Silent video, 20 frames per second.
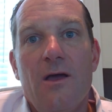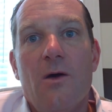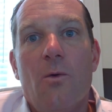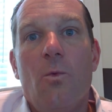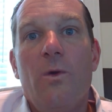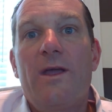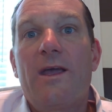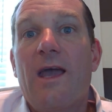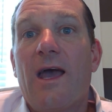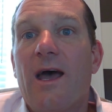
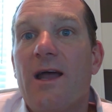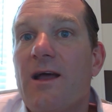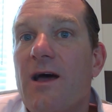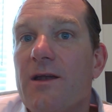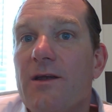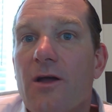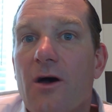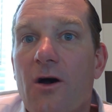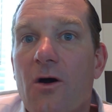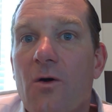We
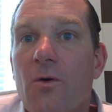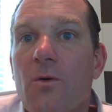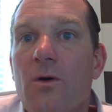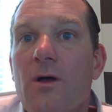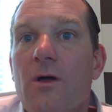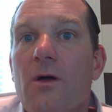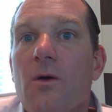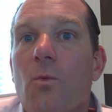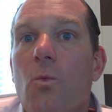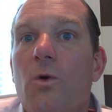cannot know
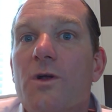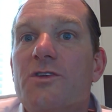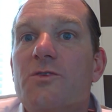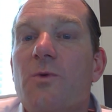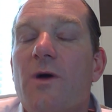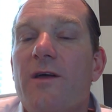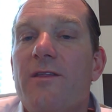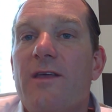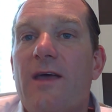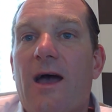which
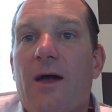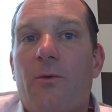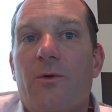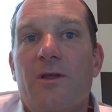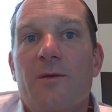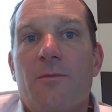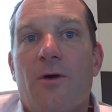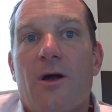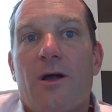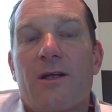way the
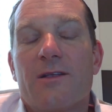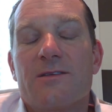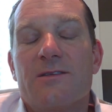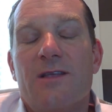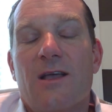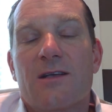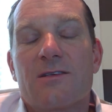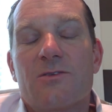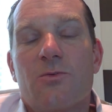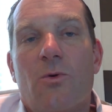equity market's
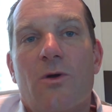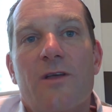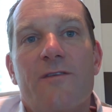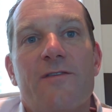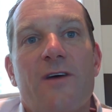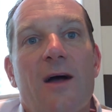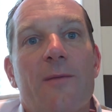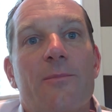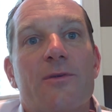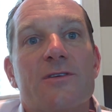next
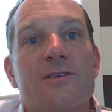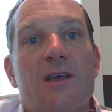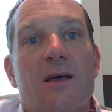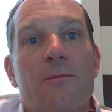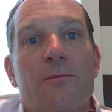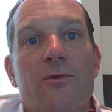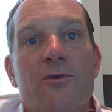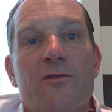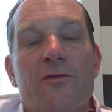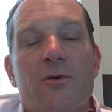25%
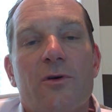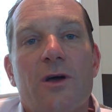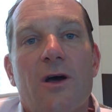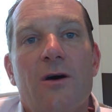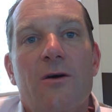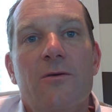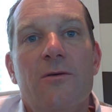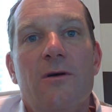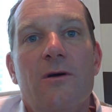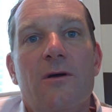move will
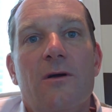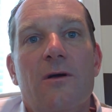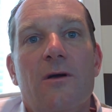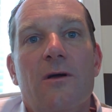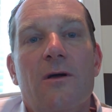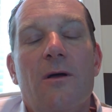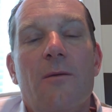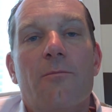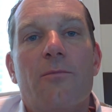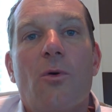go,
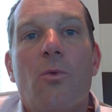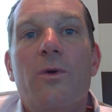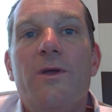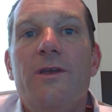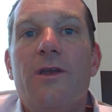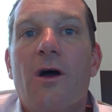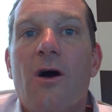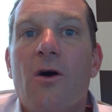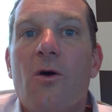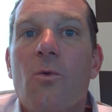but we
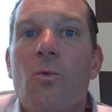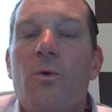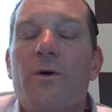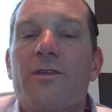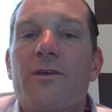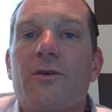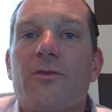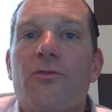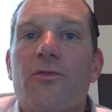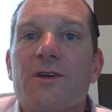know
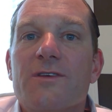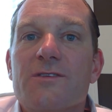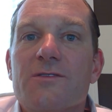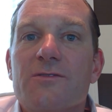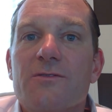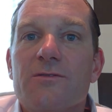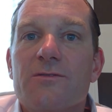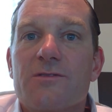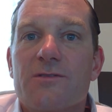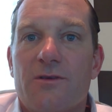with
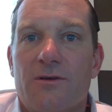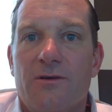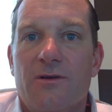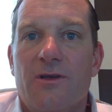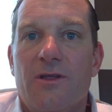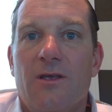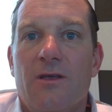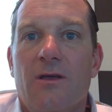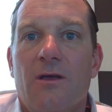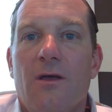crystal
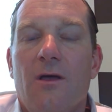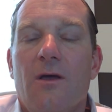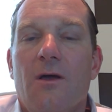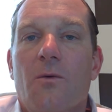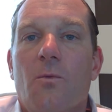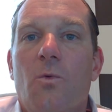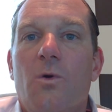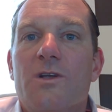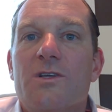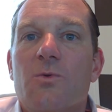certainty
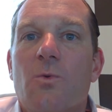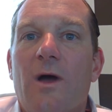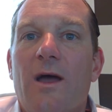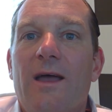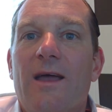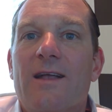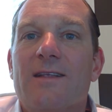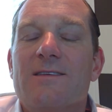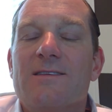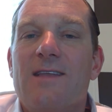which way
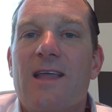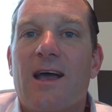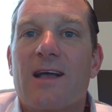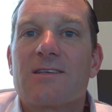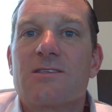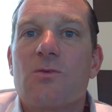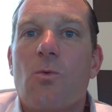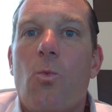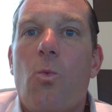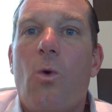its
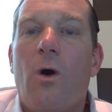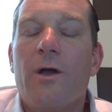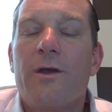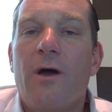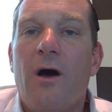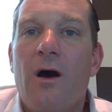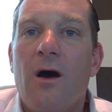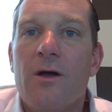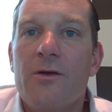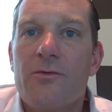next
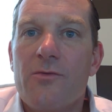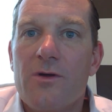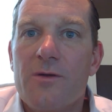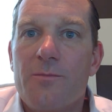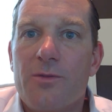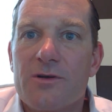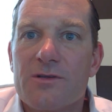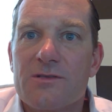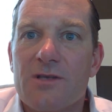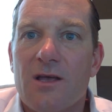
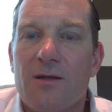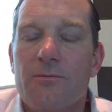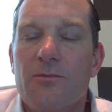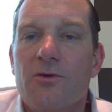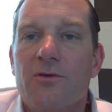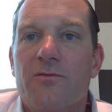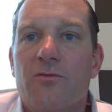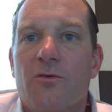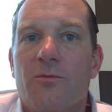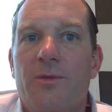100%
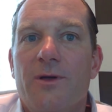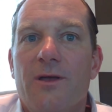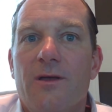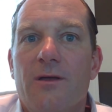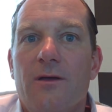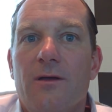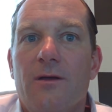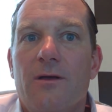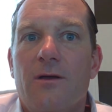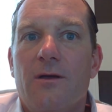move will be.
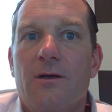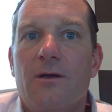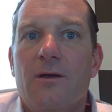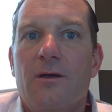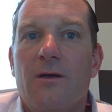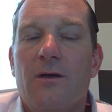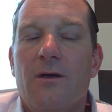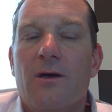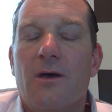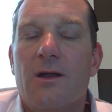
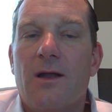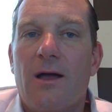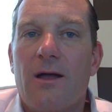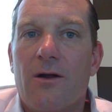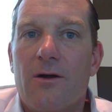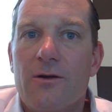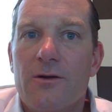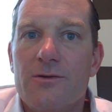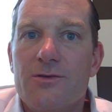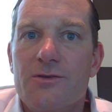And I
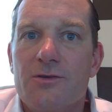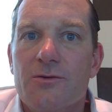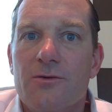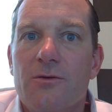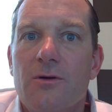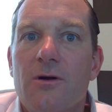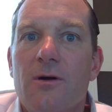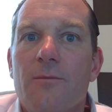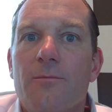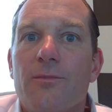urge you,
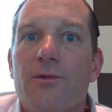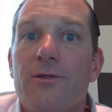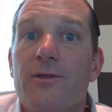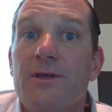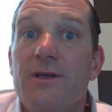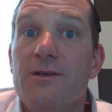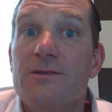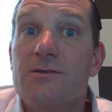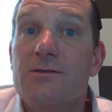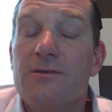
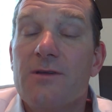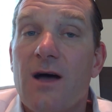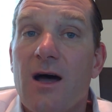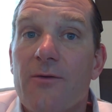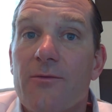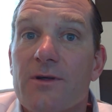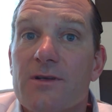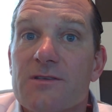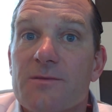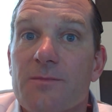please do
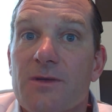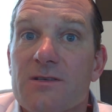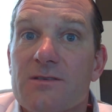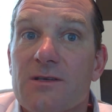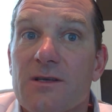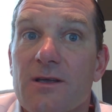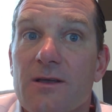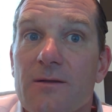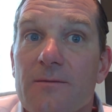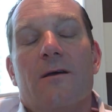not risk
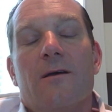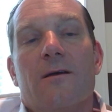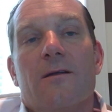missing it.